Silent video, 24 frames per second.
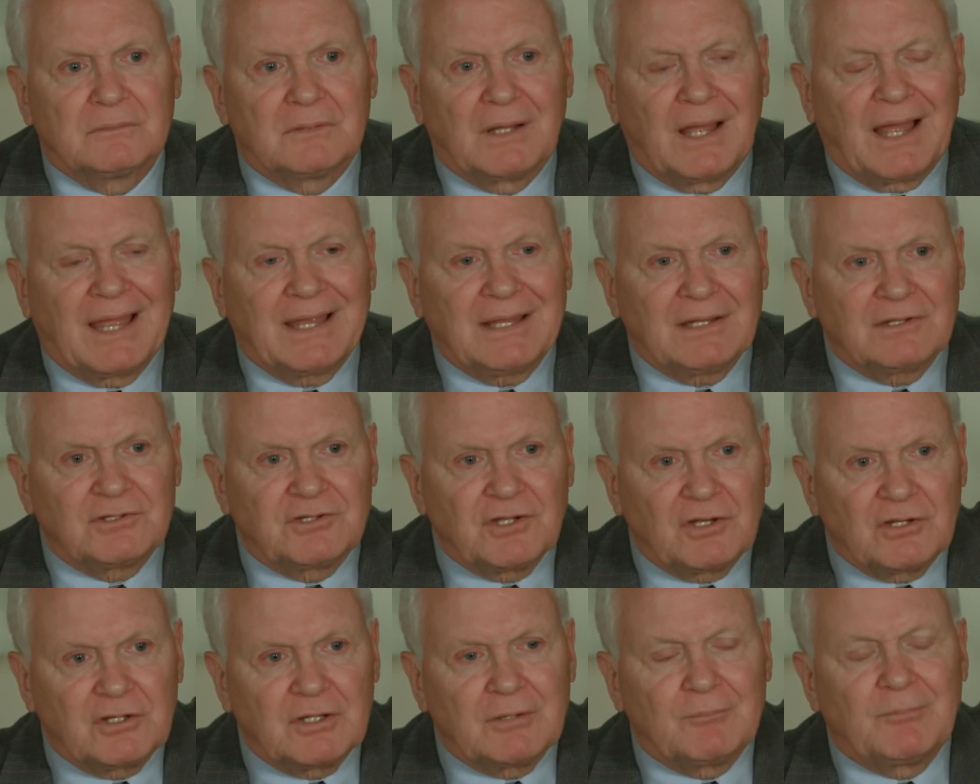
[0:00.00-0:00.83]
I can
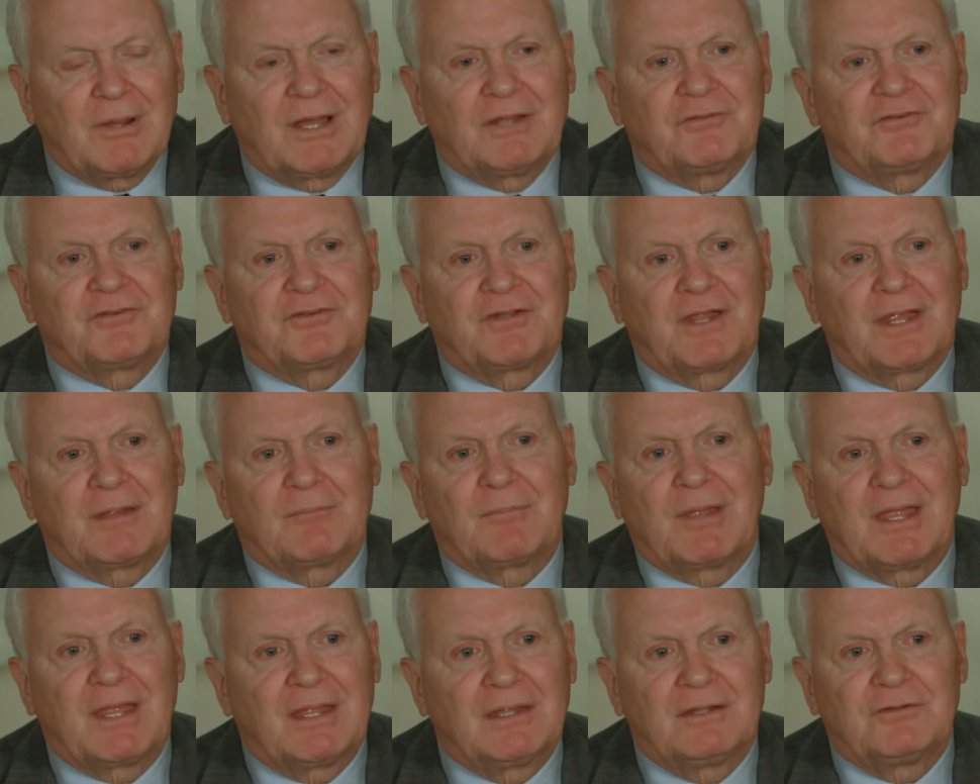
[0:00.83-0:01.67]
tell you about Sam
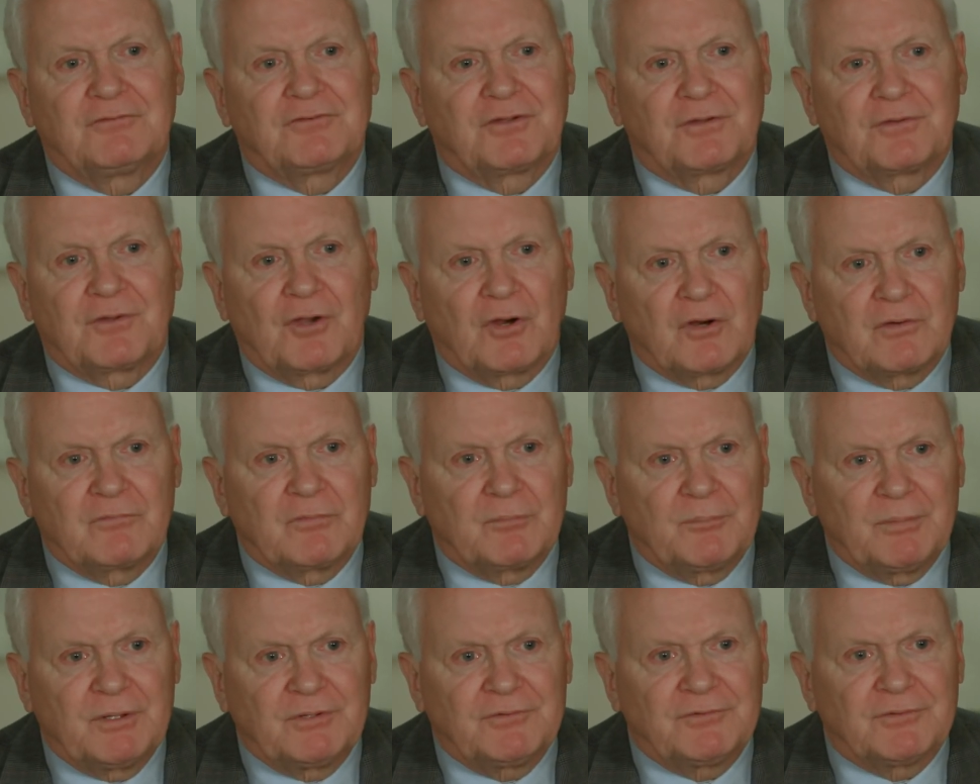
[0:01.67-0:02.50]
Hayes at the
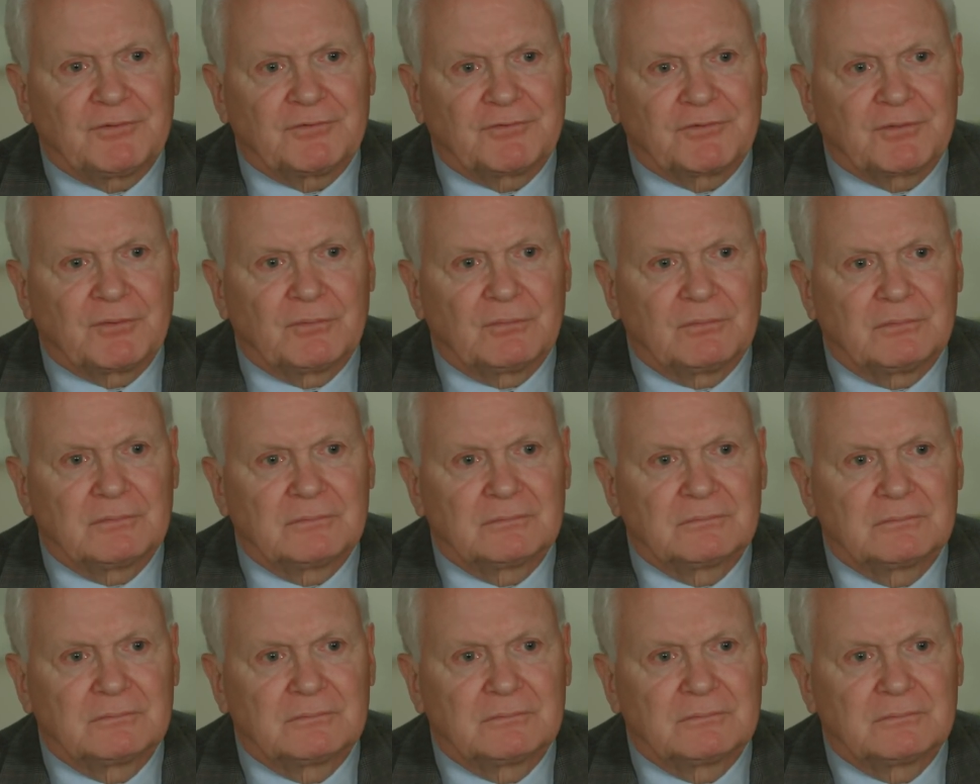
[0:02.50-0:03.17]
Harvard Business School.